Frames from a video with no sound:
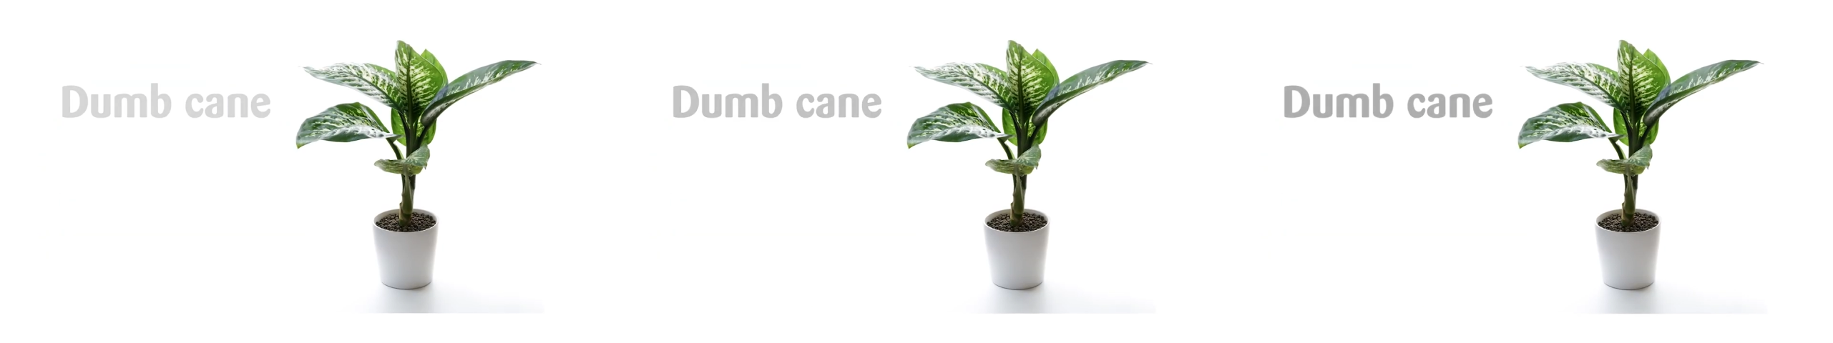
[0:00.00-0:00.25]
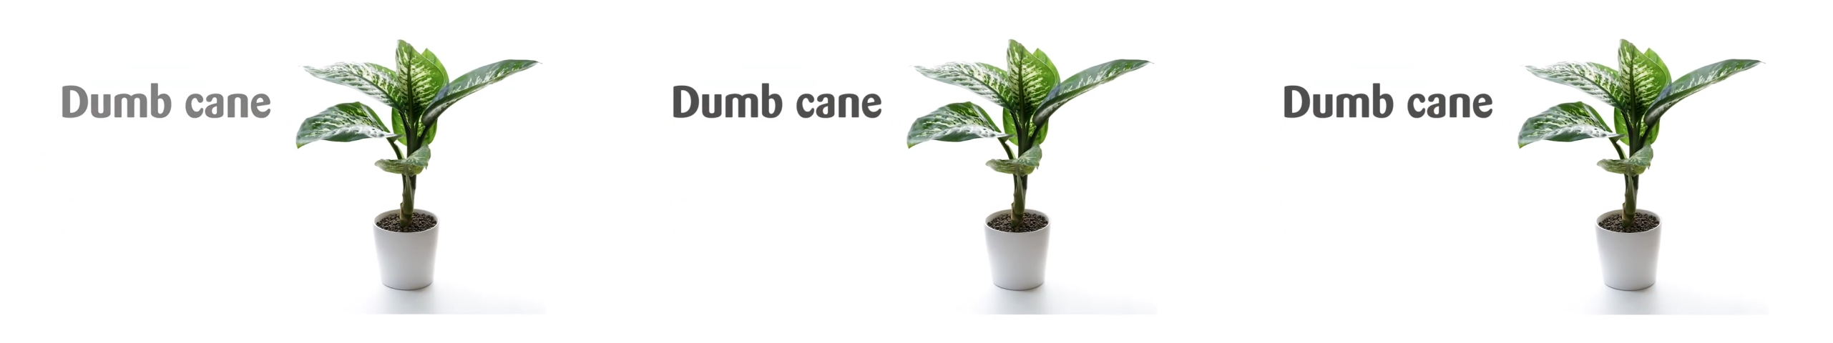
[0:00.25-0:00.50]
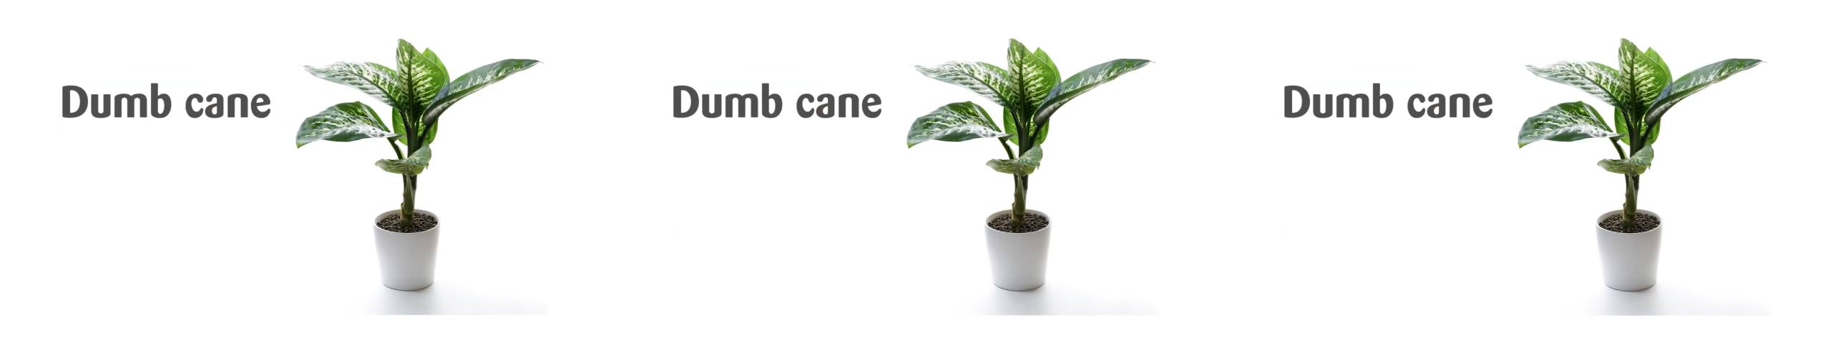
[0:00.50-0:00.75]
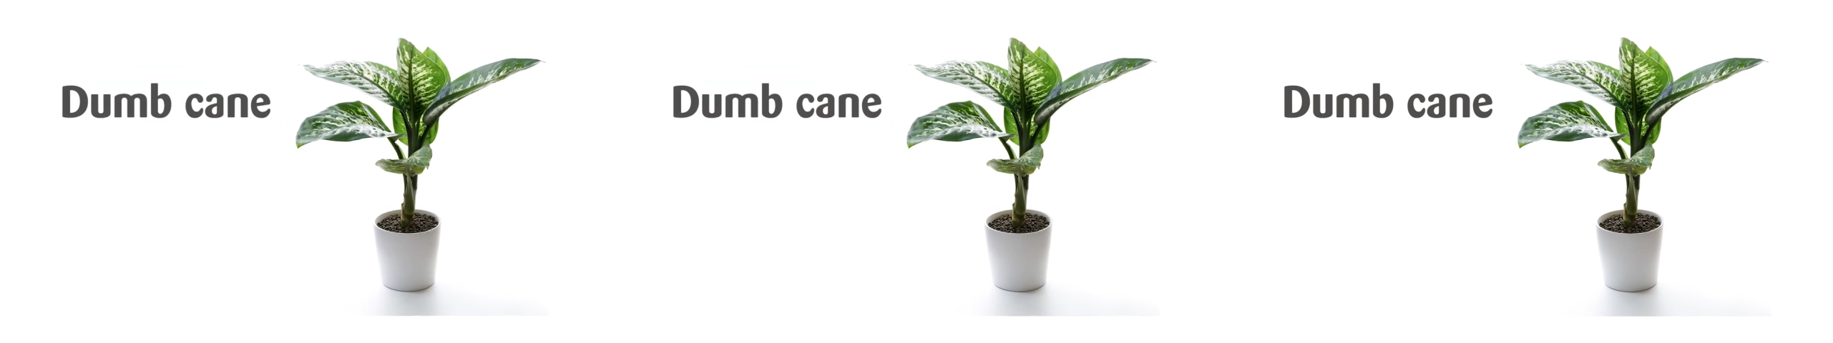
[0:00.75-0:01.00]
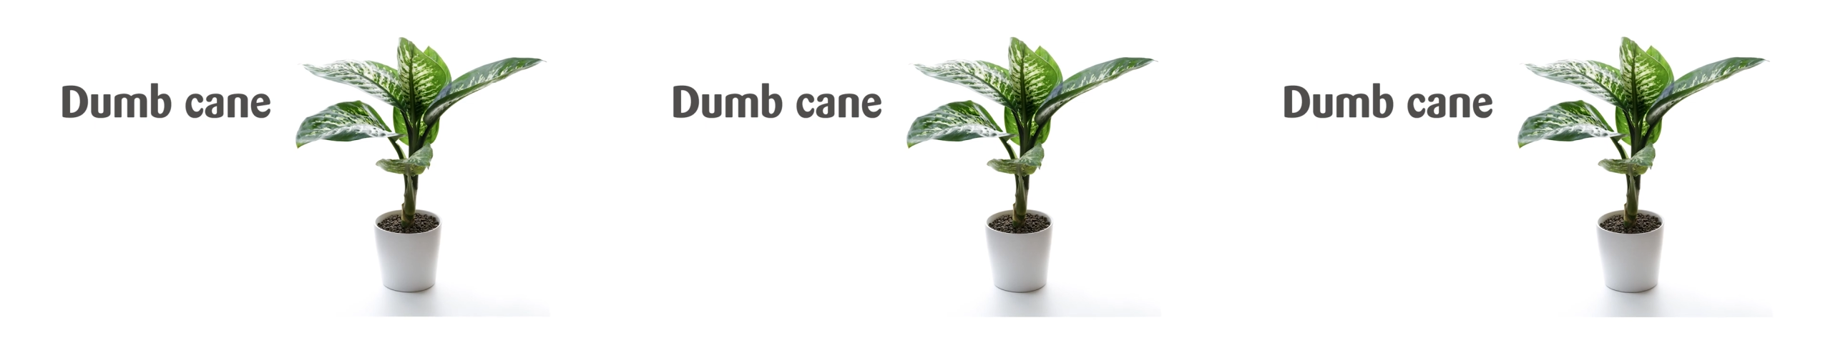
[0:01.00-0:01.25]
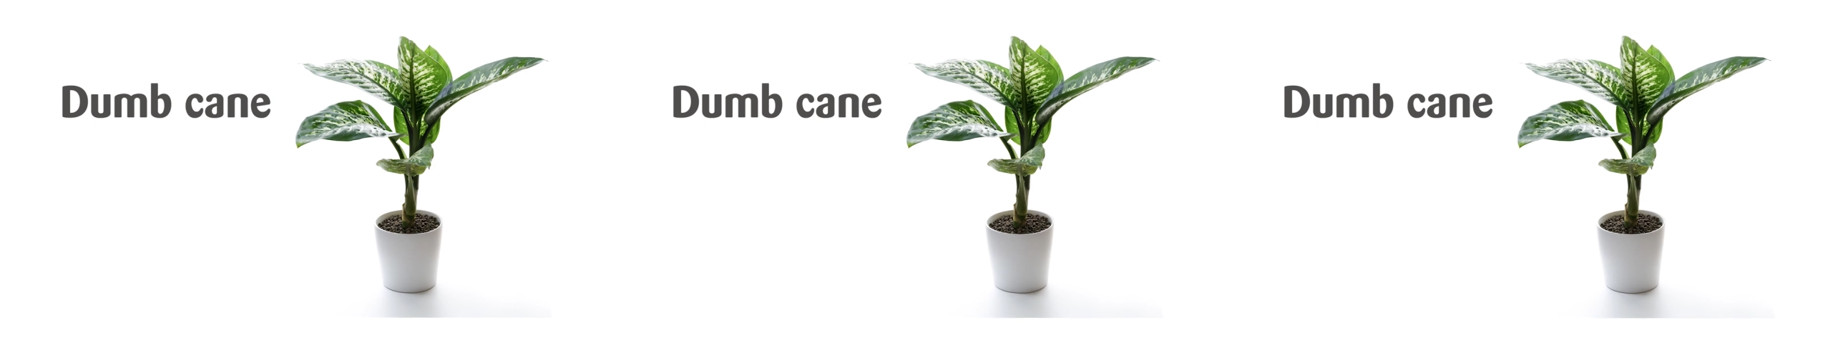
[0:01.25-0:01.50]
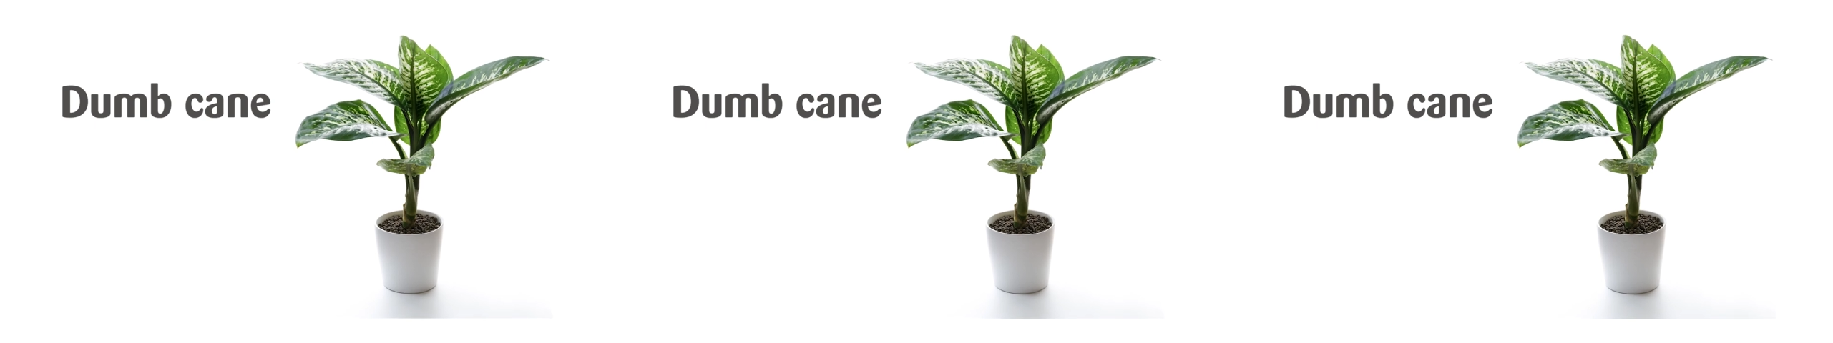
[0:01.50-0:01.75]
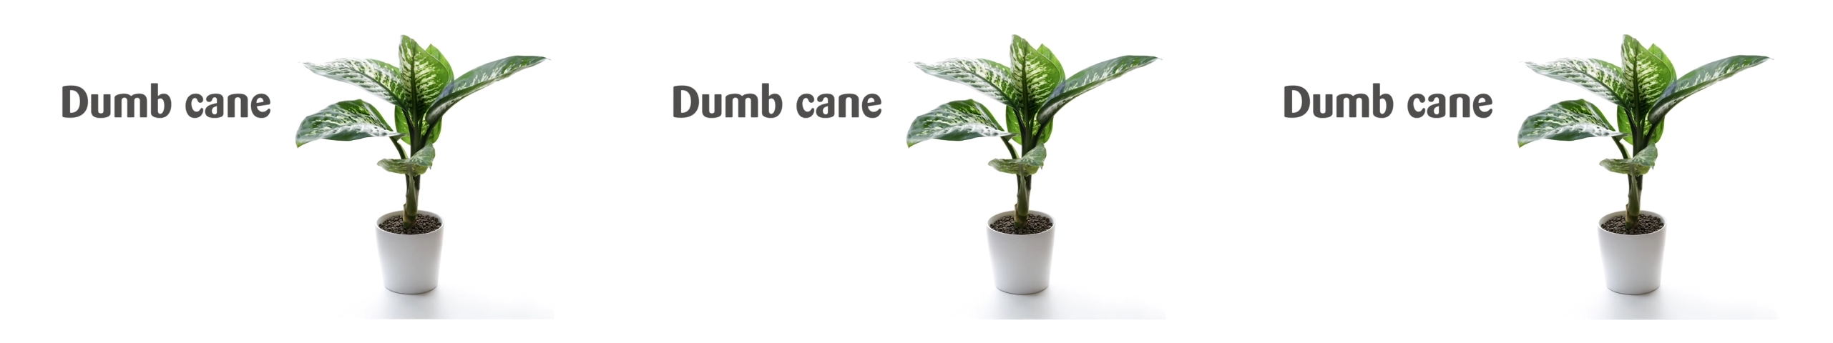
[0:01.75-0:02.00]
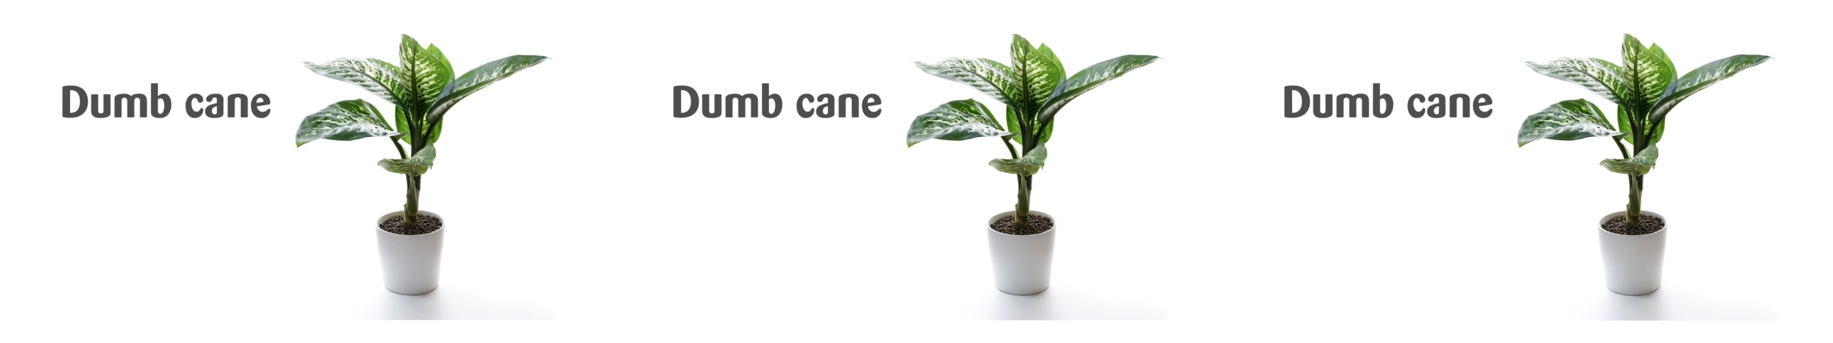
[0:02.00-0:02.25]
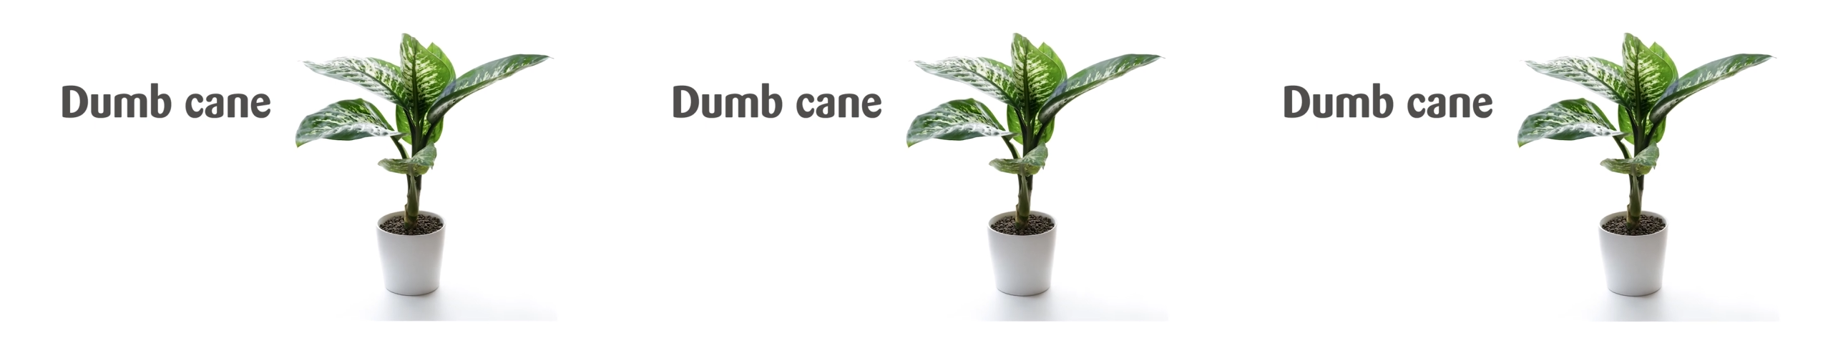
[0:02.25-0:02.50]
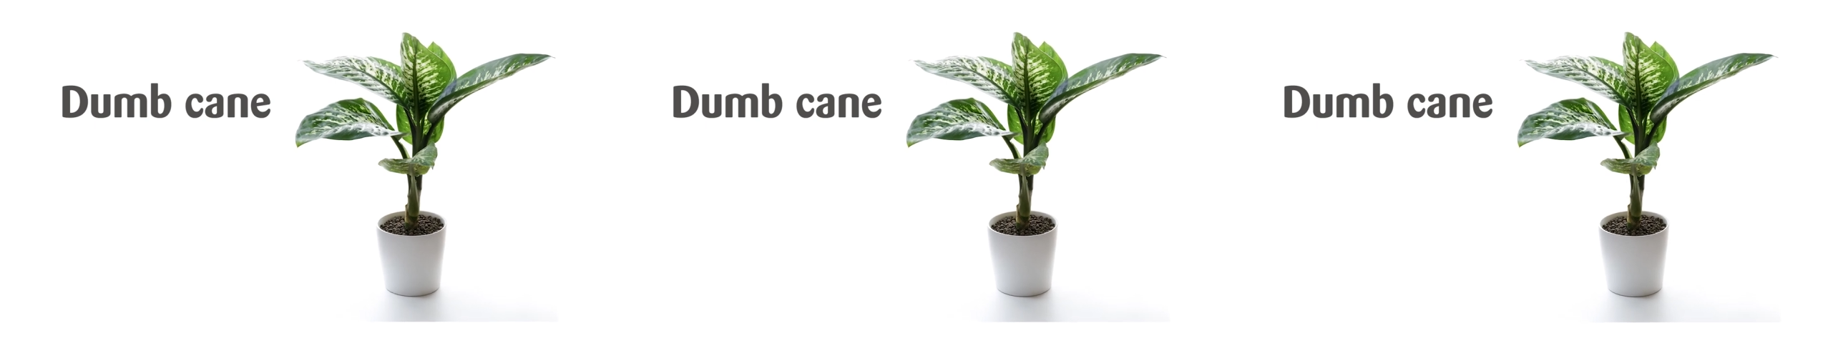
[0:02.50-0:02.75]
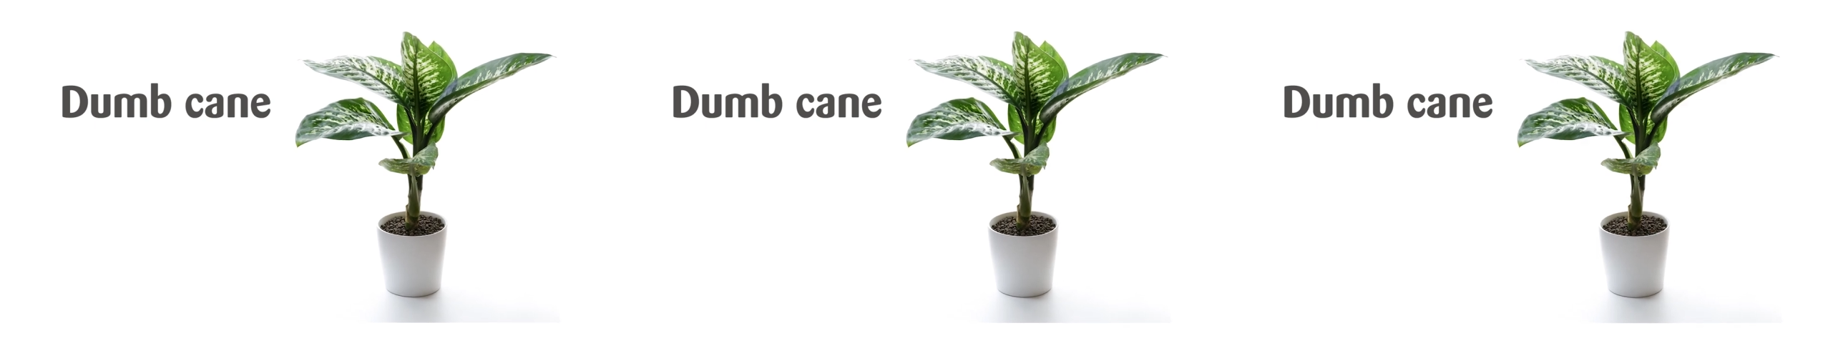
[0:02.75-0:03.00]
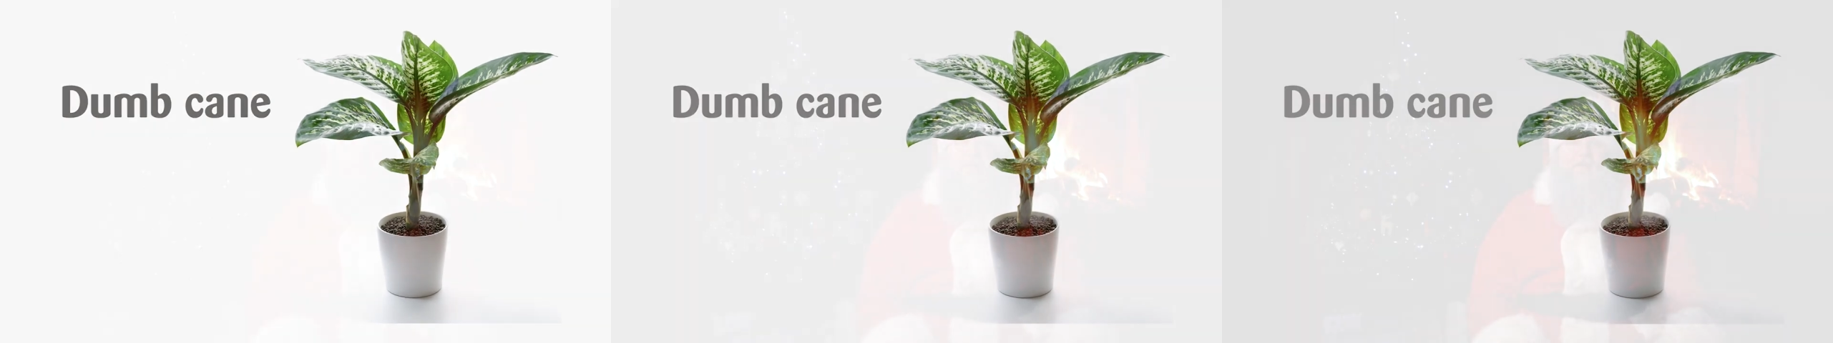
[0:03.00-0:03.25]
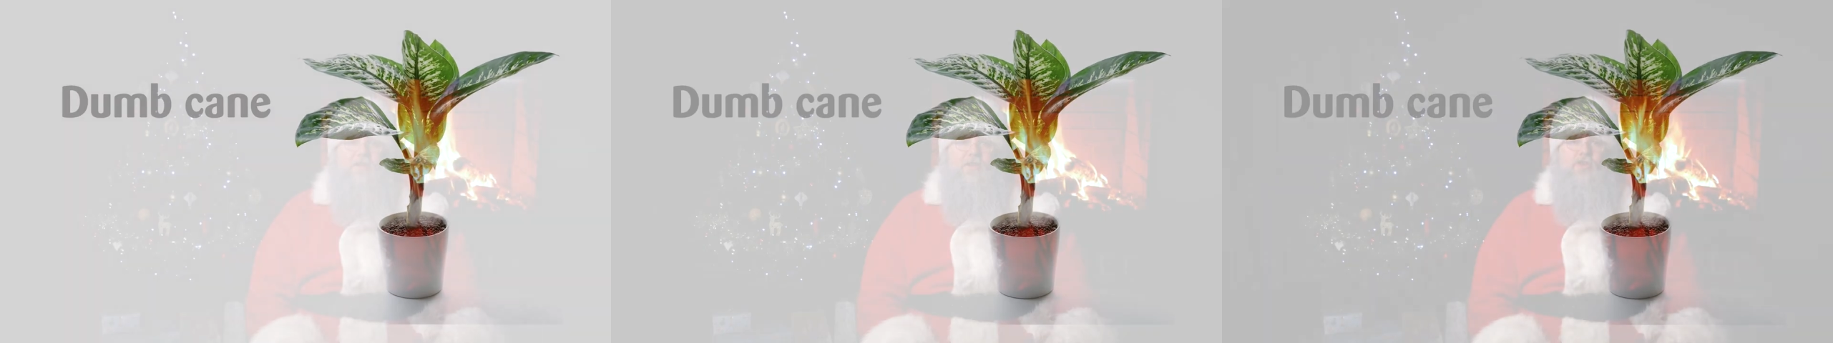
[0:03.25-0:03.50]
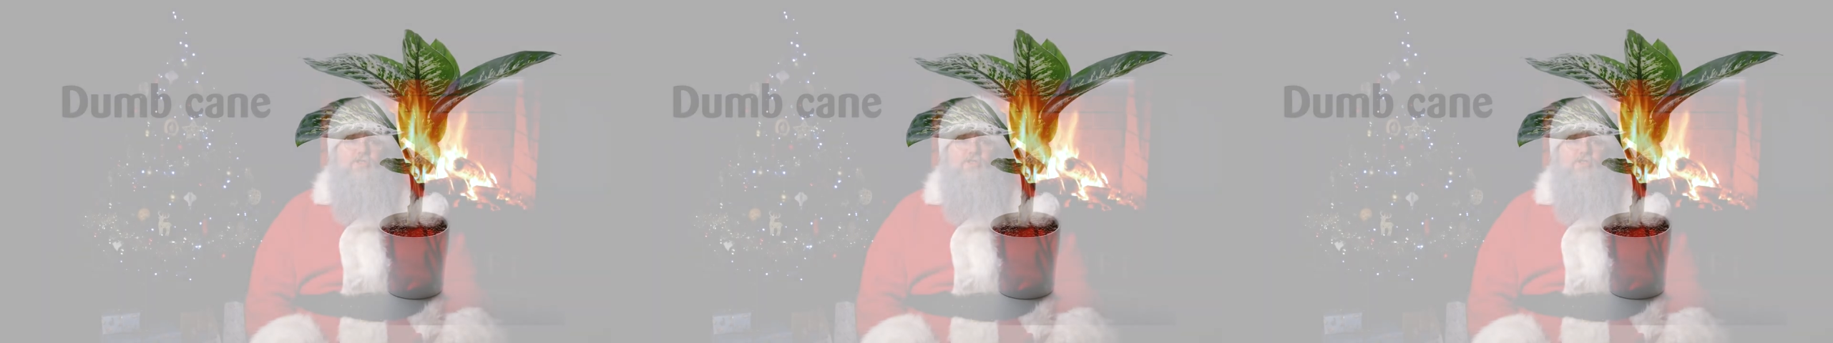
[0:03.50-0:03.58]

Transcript: No face is visible, so there are no lips to read.